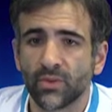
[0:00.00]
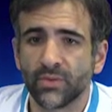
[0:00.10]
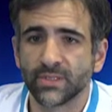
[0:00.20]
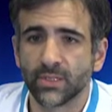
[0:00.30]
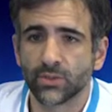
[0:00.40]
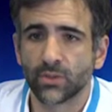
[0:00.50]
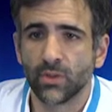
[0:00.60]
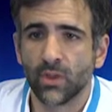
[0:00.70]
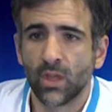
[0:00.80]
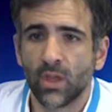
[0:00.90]
resection.
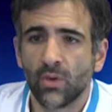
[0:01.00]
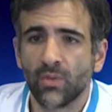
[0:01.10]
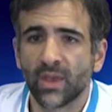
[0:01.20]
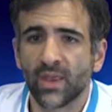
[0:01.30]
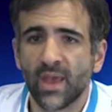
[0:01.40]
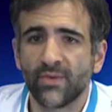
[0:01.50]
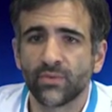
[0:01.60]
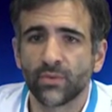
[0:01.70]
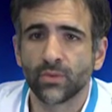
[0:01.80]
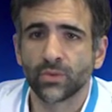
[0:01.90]
We can have
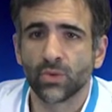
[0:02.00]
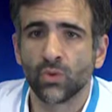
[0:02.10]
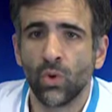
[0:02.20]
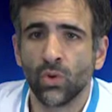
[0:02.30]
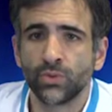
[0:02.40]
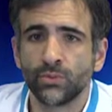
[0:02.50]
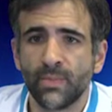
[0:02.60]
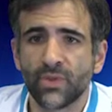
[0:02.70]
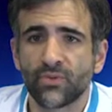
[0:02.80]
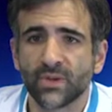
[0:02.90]

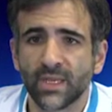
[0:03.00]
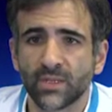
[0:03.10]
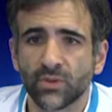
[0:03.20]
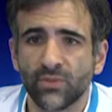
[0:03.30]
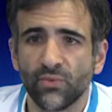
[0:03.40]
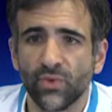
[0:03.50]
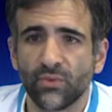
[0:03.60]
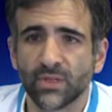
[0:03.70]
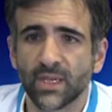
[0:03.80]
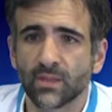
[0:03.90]
major resection if we
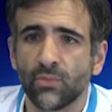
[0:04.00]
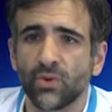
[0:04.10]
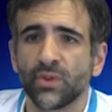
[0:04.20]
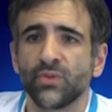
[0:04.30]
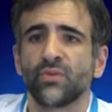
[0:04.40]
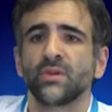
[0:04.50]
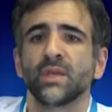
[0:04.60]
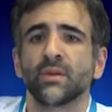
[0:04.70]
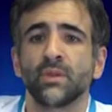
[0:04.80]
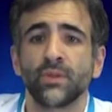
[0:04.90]
resect more than 3
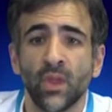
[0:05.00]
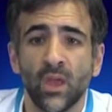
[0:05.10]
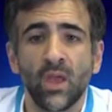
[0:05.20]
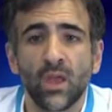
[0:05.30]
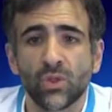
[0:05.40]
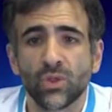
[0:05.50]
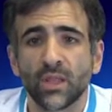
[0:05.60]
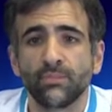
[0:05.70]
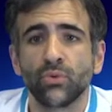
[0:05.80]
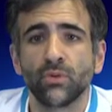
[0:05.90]
segments. In
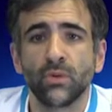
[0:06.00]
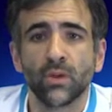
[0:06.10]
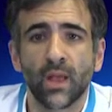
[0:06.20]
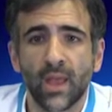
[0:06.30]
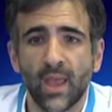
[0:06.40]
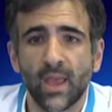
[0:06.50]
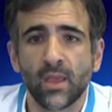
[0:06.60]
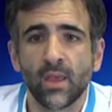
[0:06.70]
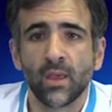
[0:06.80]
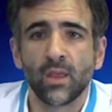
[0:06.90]
child PUG A,
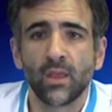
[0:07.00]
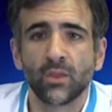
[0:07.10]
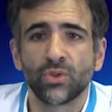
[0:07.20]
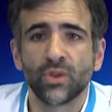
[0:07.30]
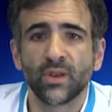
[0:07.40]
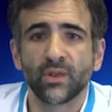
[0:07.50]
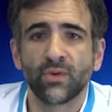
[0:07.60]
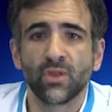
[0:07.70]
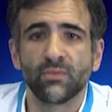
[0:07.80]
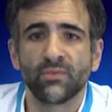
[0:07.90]
indocyanine
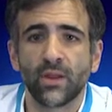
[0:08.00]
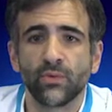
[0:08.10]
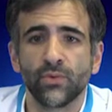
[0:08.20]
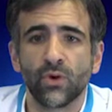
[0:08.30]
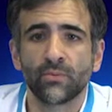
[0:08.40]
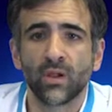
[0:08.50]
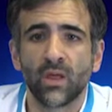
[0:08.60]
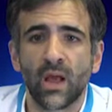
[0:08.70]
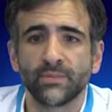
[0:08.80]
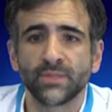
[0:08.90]
green value normal,
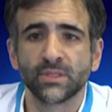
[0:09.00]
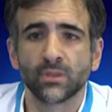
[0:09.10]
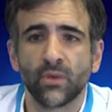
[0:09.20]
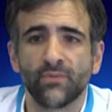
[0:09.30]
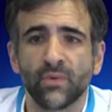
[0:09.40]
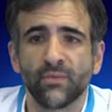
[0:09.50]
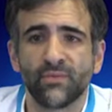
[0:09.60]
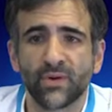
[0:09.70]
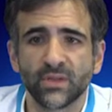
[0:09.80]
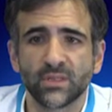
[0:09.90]
absence of
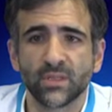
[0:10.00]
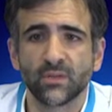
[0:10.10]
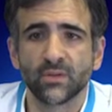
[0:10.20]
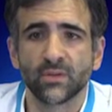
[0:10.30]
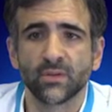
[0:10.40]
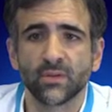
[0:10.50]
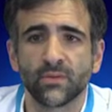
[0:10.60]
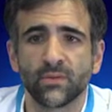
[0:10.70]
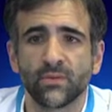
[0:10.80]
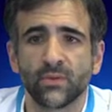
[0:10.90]
varices
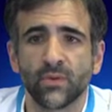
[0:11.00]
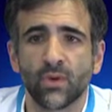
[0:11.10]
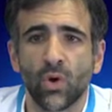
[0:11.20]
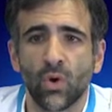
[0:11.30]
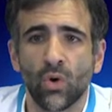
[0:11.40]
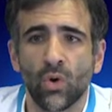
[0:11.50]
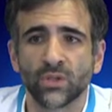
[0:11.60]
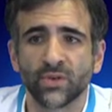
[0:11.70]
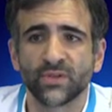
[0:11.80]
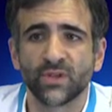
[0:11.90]
or
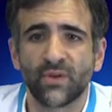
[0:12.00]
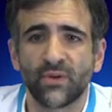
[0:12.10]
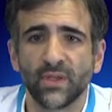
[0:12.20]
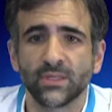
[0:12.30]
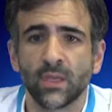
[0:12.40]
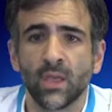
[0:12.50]
esophageal varices,